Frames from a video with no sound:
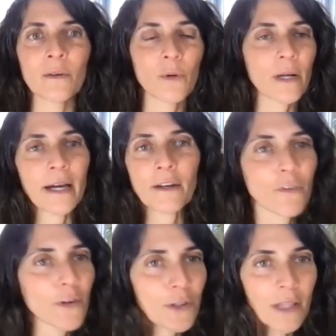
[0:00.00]
what kind of
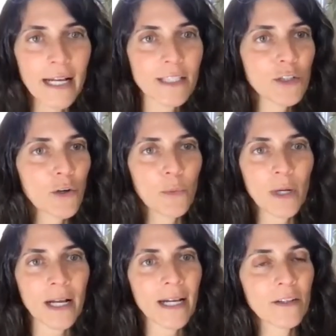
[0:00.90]
fertilizer or
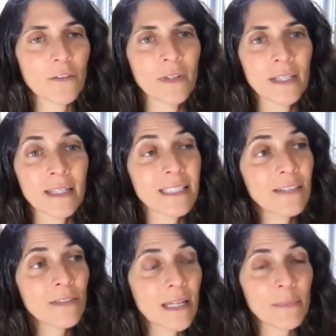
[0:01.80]
what kind of because
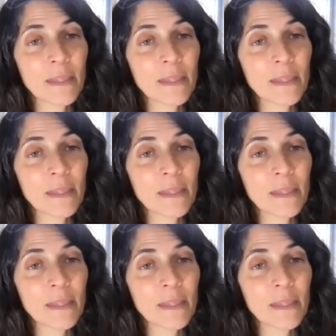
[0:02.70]
even i